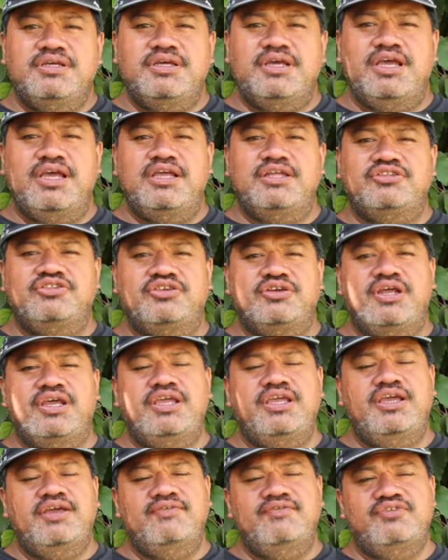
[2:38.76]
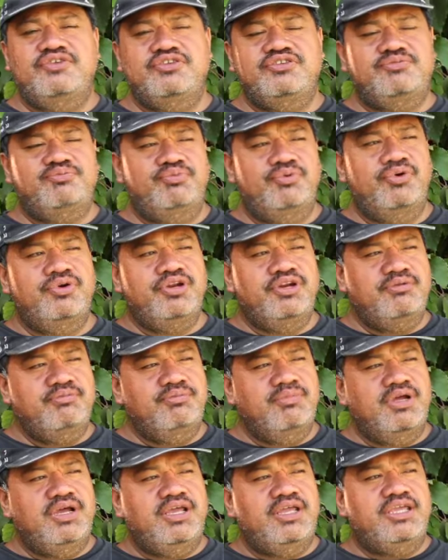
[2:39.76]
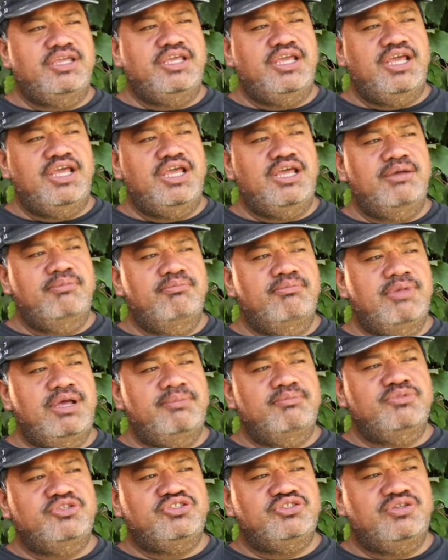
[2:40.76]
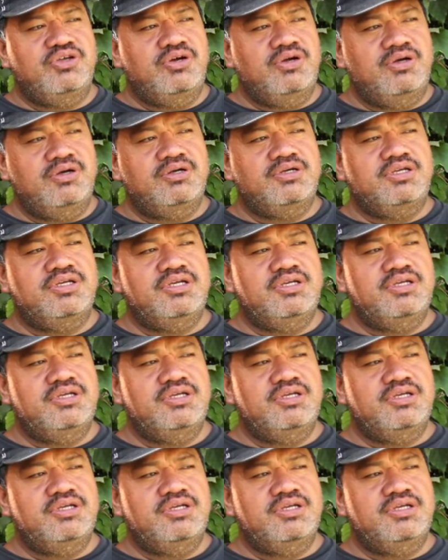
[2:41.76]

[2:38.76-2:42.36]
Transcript: Uh, today I've just brought in my uh, mum's dog.